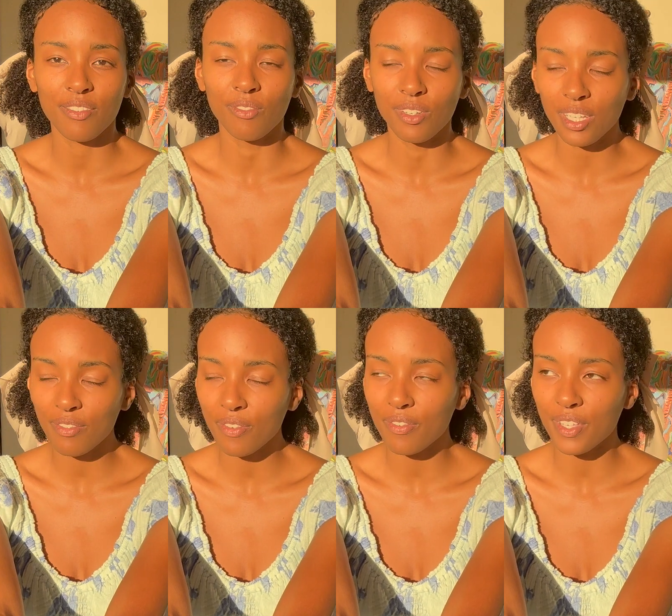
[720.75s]
really
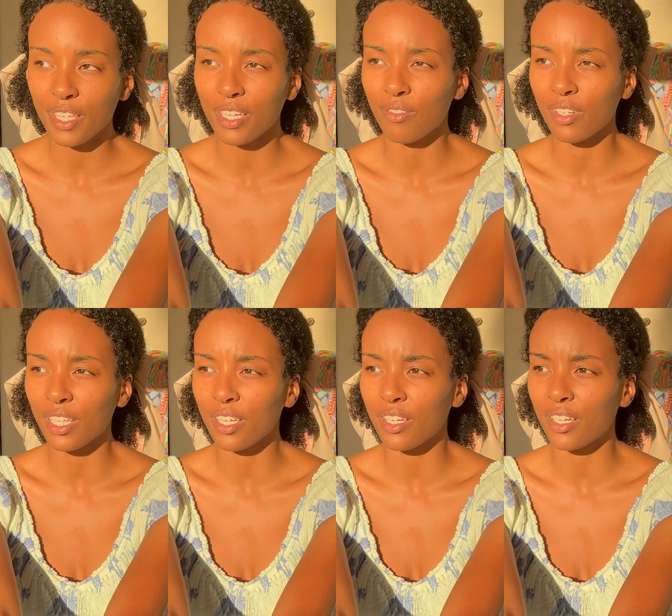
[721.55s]
fulfilling,
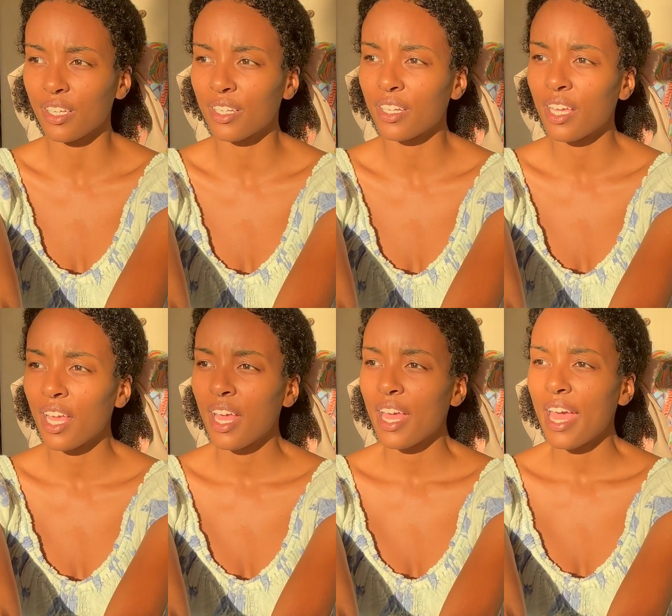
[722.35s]
really good.
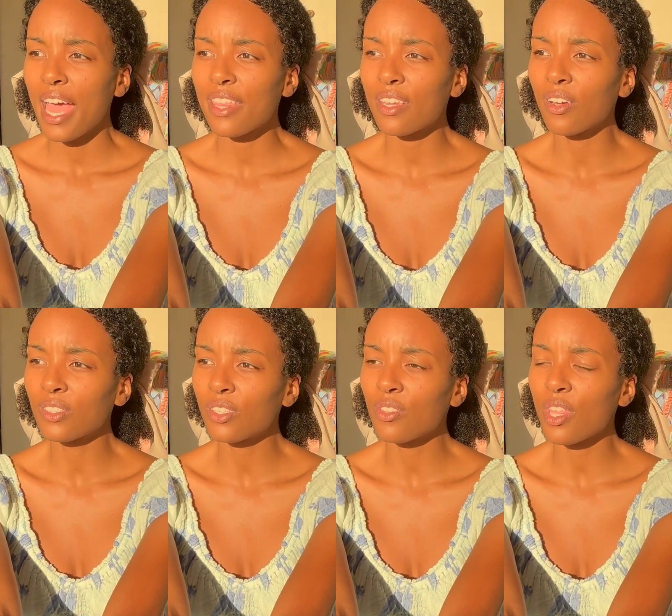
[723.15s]
And then
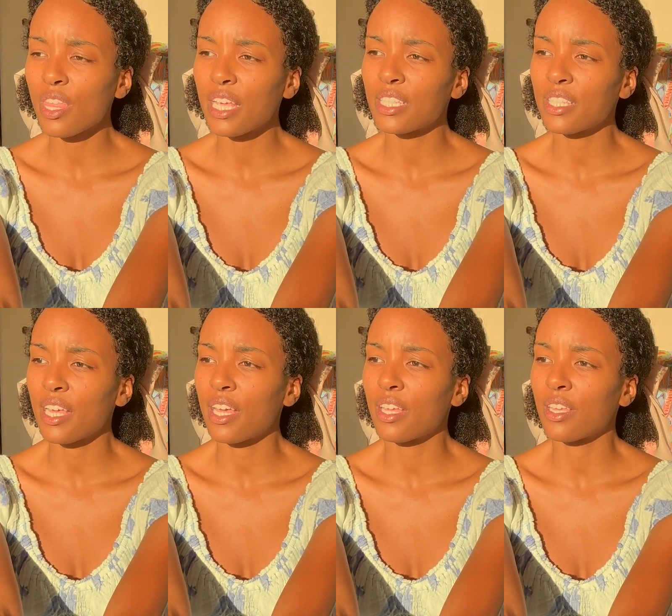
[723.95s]
also the things
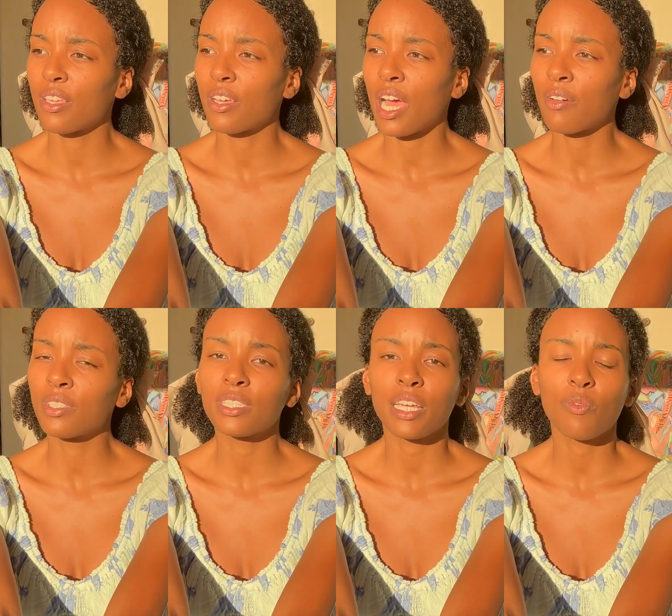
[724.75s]
that I
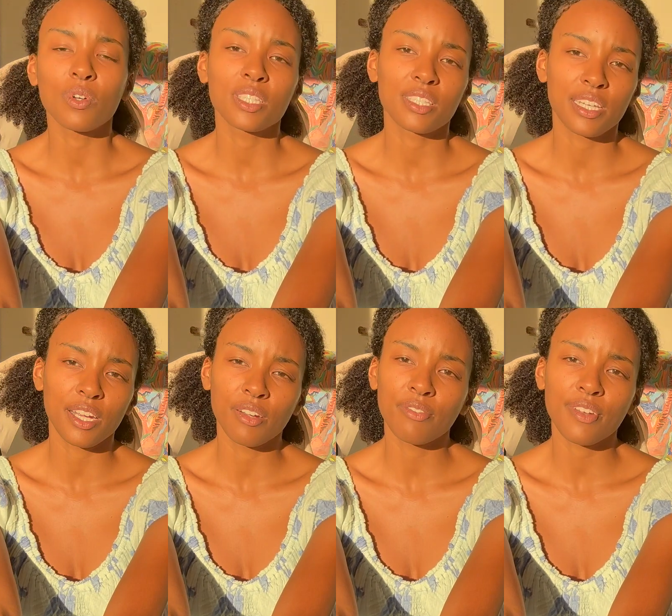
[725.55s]
was like once
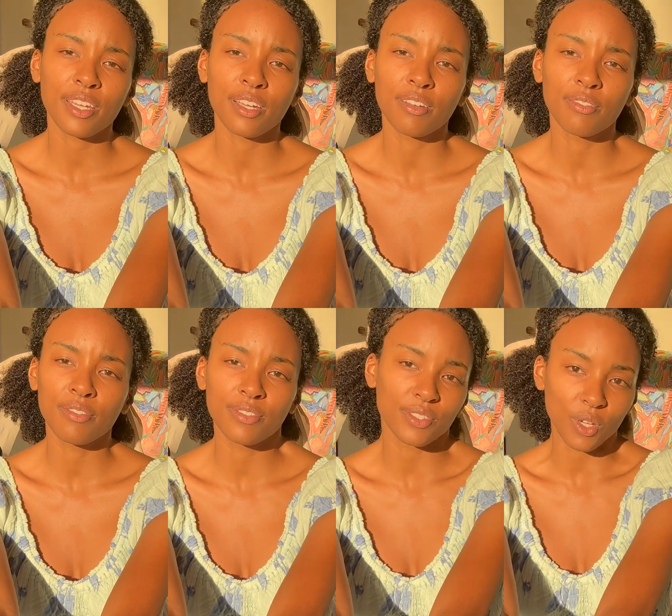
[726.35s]
terrified
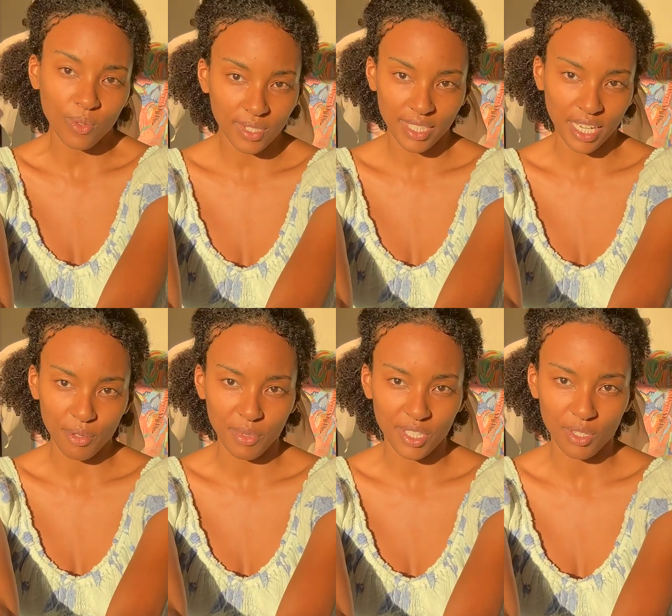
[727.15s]
of don't scare
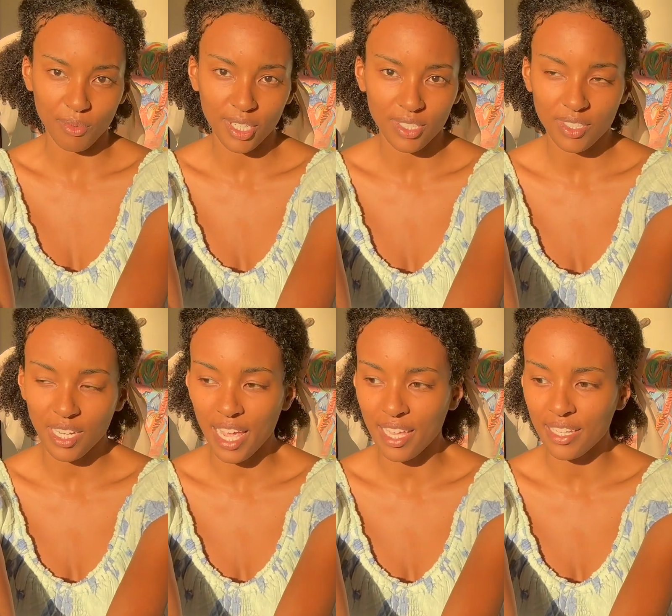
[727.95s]
me so much,
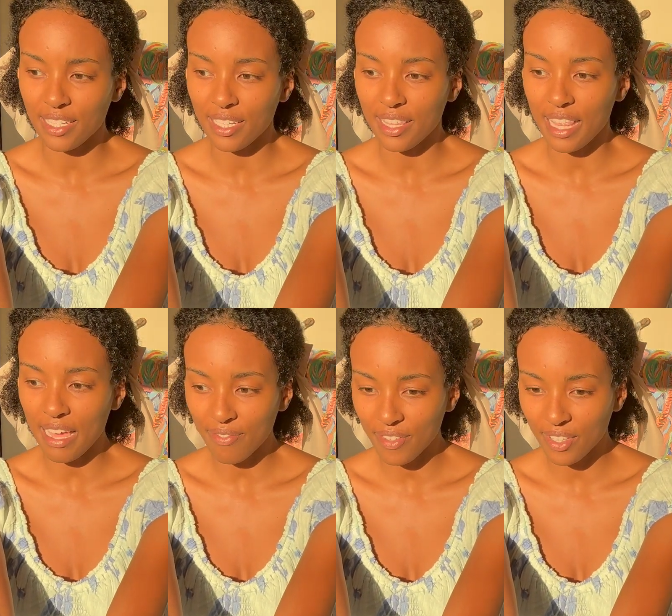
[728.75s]
and
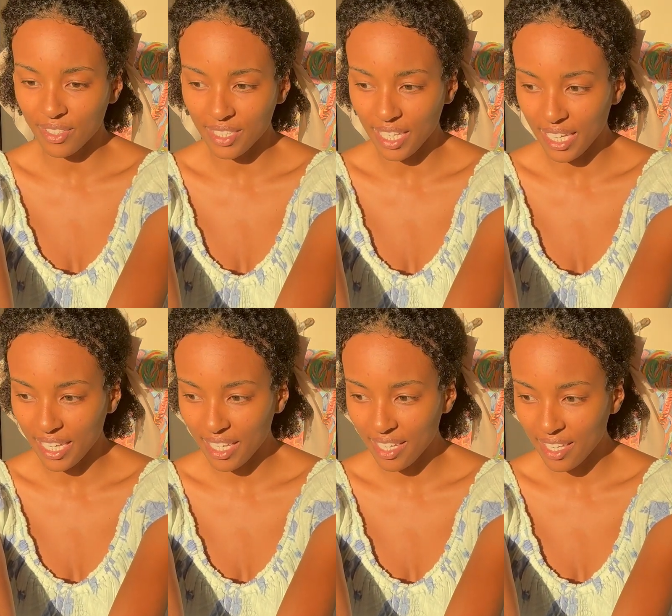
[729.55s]
that feels
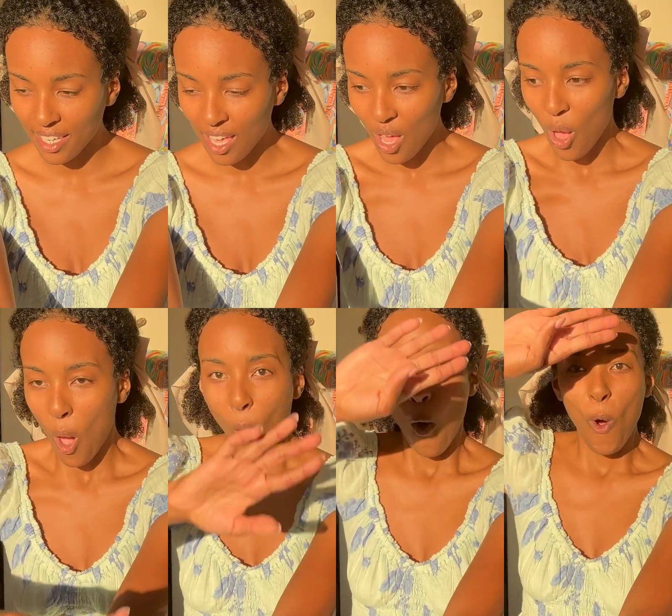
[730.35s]
like,
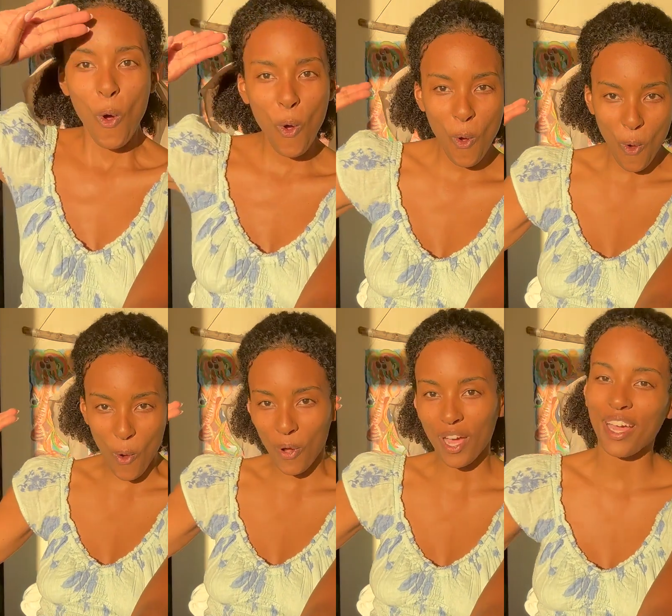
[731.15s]

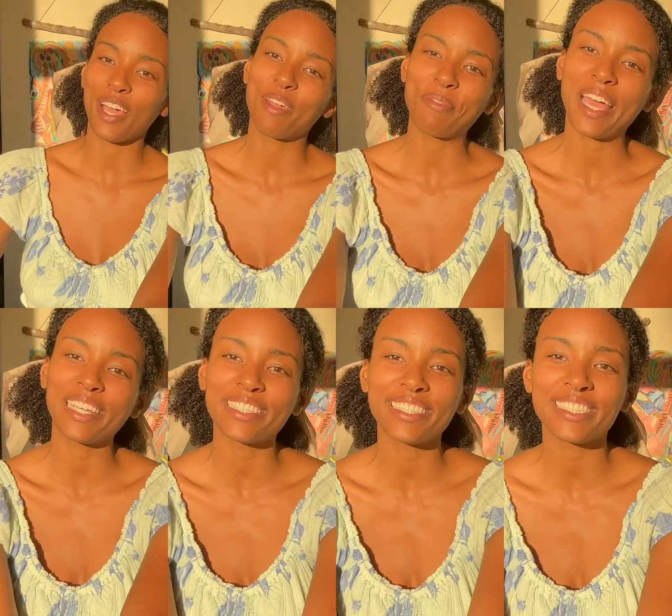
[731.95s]
whew, I
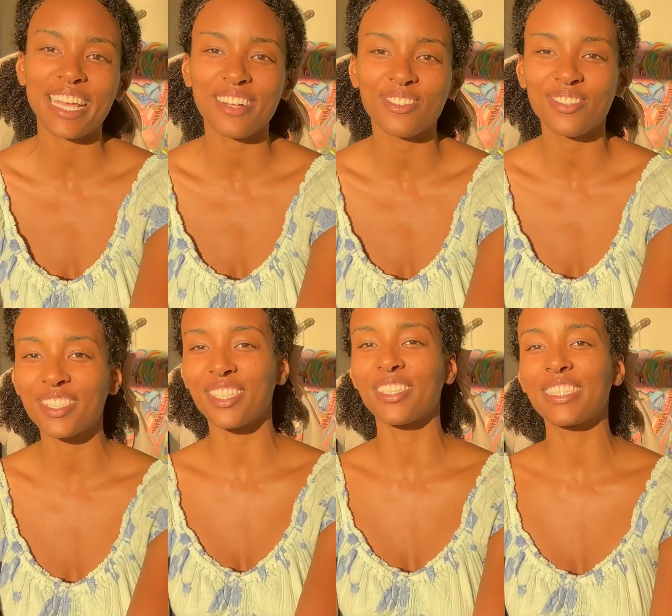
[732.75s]
passed the Saturn
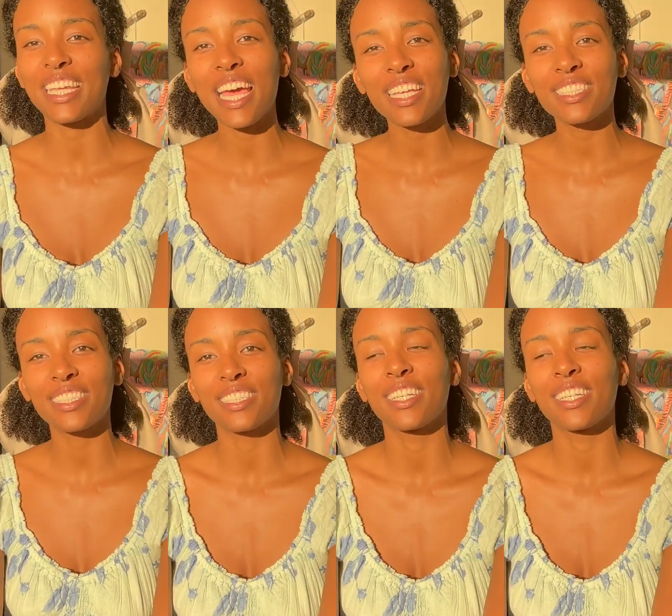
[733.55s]
return test.